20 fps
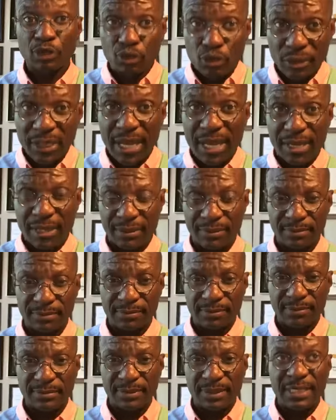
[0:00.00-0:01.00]
Today,
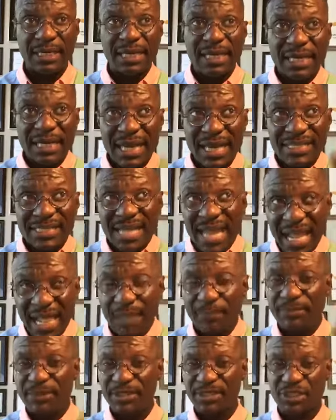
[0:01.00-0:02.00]
let's
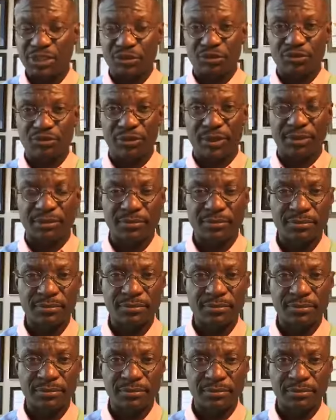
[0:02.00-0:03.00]
help these children.
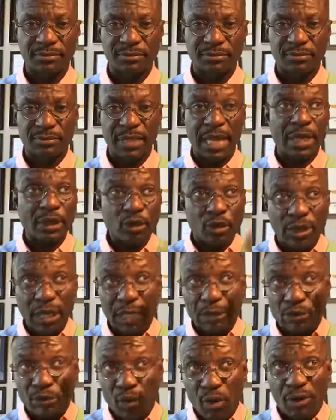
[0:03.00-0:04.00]
And you
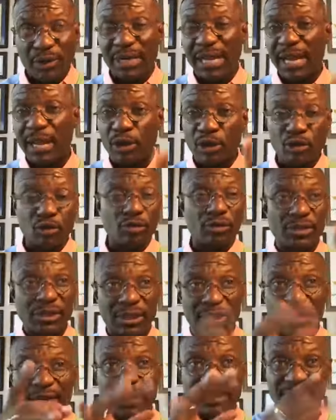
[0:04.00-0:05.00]
can go there,
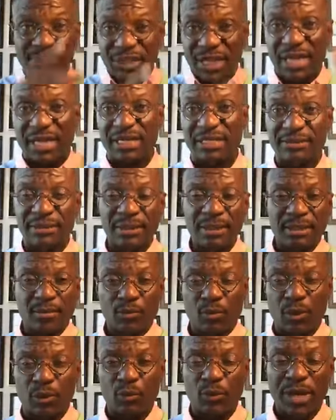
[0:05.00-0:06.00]
Google it, and check
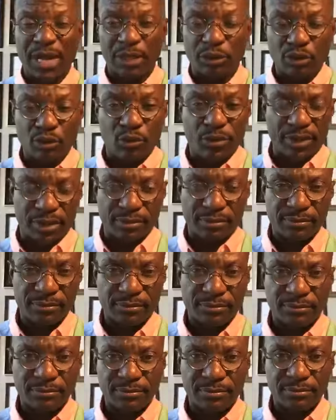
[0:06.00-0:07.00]
what we are doing.
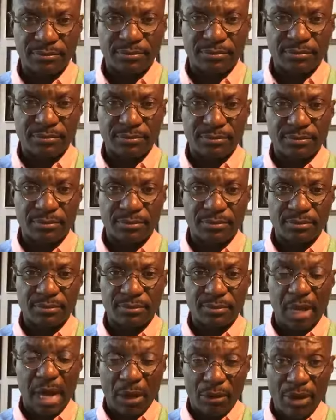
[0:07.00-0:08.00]

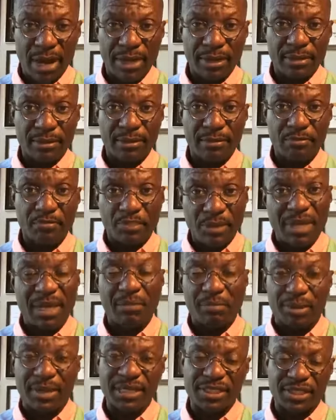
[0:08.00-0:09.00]
All right? Be
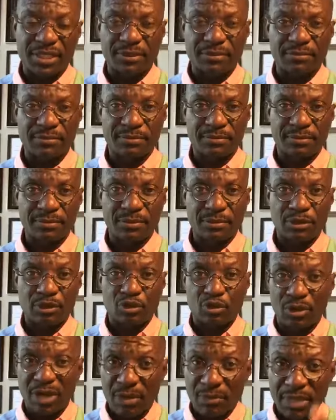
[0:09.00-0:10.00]
a blessing.
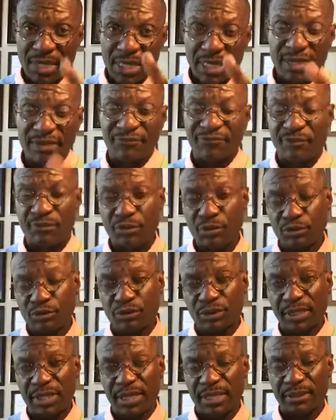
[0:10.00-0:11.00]
So let me hear from you
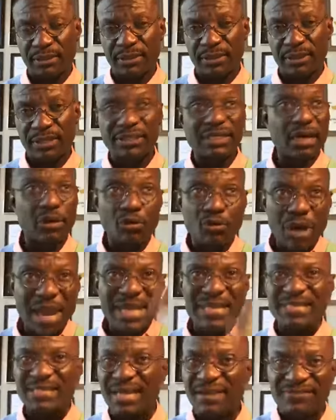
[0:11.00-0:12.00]
today. The
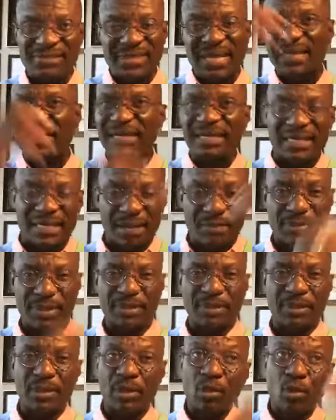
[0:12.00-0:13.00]
rains have started
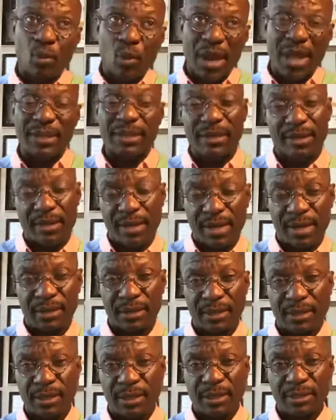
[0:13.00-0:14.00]
coming where they
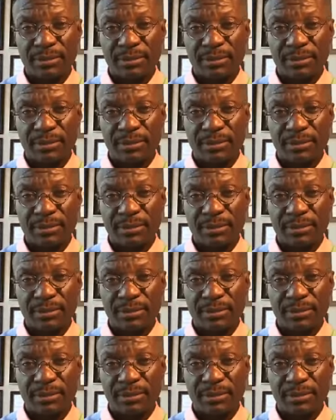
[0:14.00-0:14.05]
are.